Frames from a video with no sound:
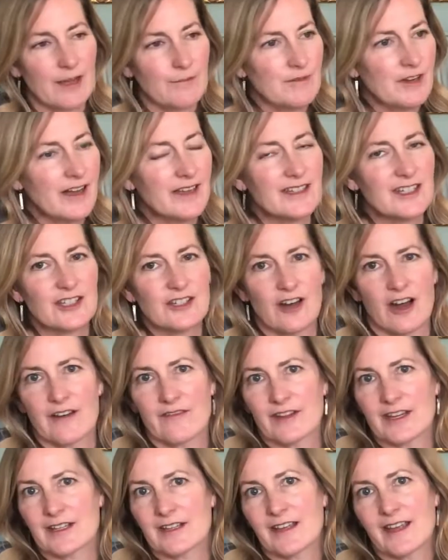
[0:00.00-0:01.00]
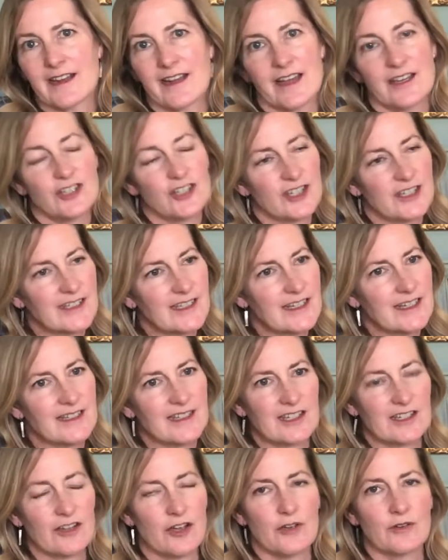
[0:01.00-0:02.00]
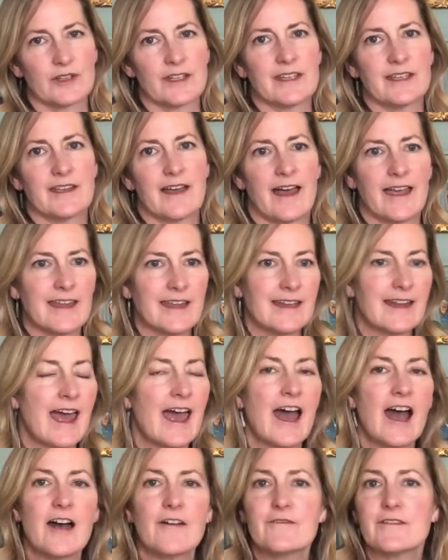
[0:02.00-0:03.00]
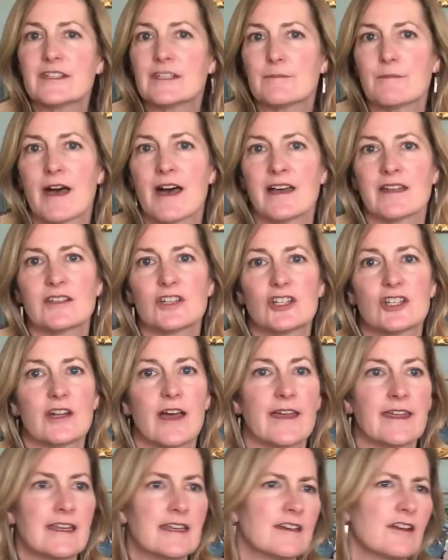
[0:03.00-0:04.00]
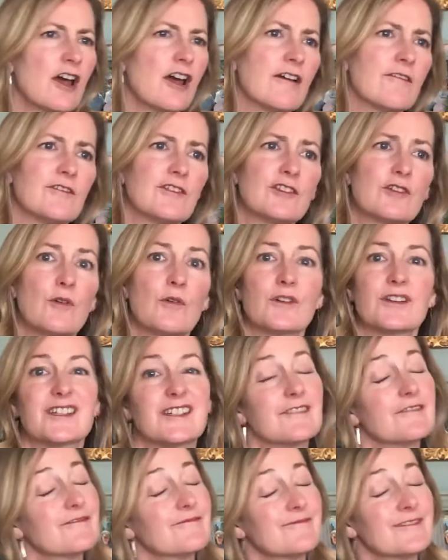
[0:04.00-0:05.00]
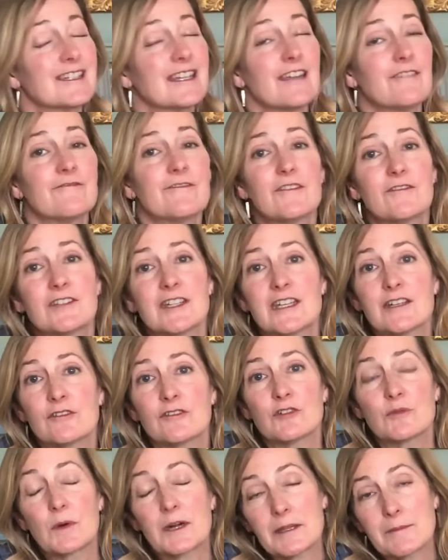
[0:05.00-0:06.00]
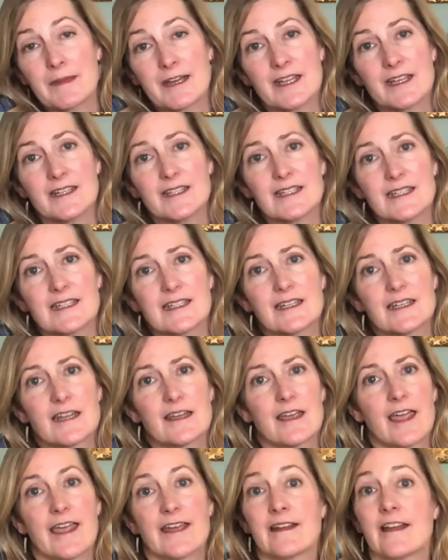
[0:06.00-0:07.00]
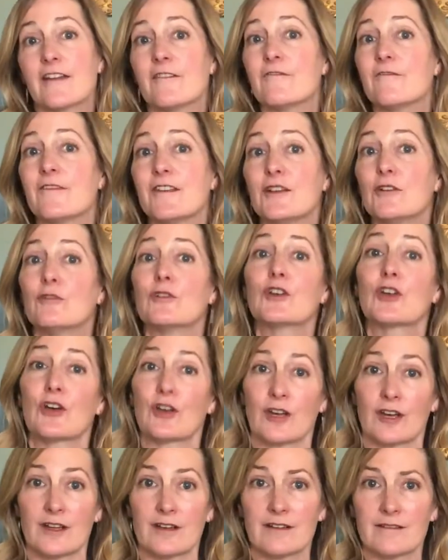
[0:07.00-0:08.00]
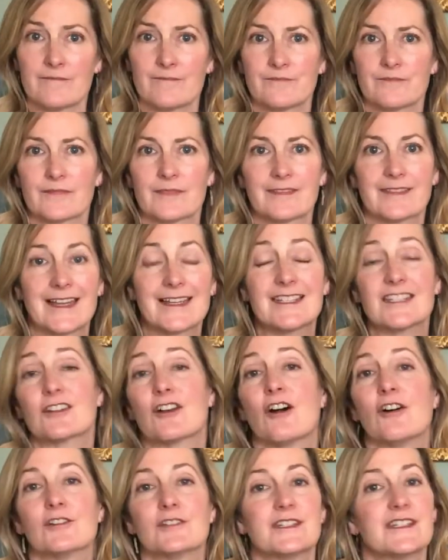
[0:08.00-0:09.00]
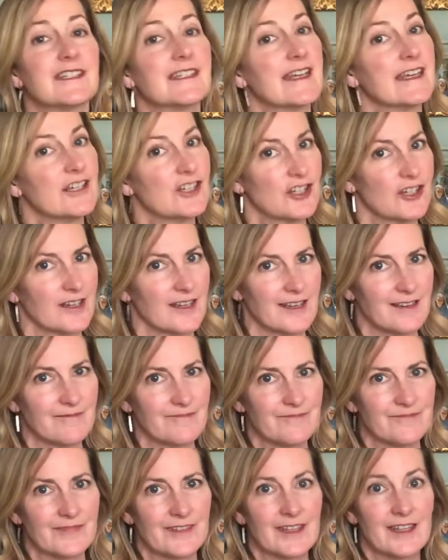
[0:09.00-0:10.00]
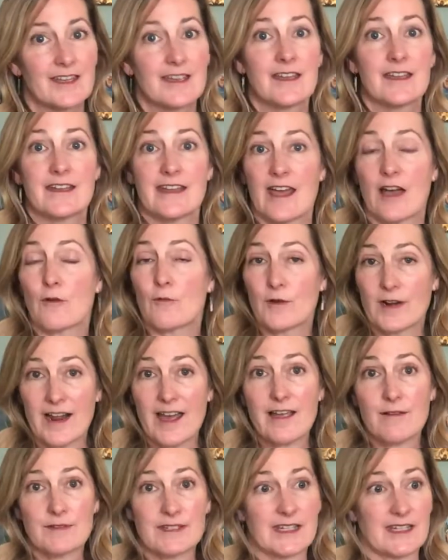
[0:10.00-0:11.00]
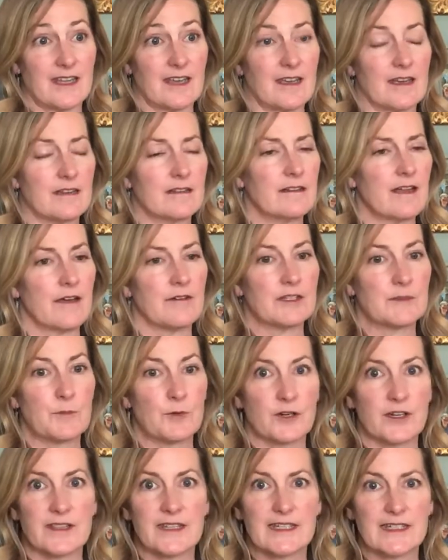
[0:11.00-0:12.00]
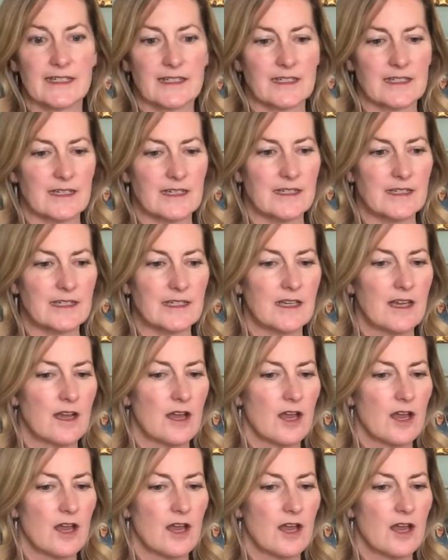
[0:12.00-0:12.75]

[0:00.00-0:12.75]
I'm not starving and I just eat slowly, I eat half as much. I eat over the course of, say, 15 or 20 minutes, and I feel good. That's called satiety. Now, when I was a kid, I was born in the 60s,